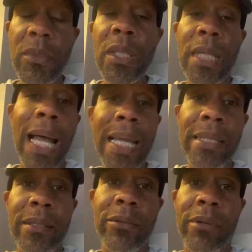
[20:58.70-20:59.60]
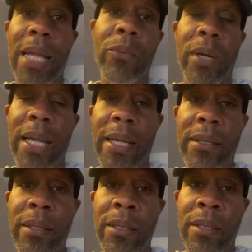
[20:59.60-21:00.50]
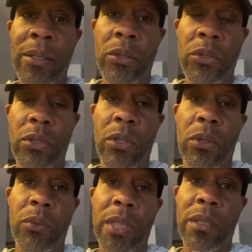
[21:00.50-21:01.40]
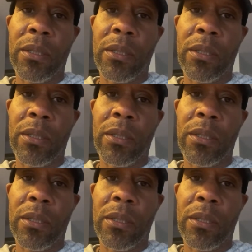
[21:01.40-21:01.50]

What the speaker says: guided the right way, you know, with the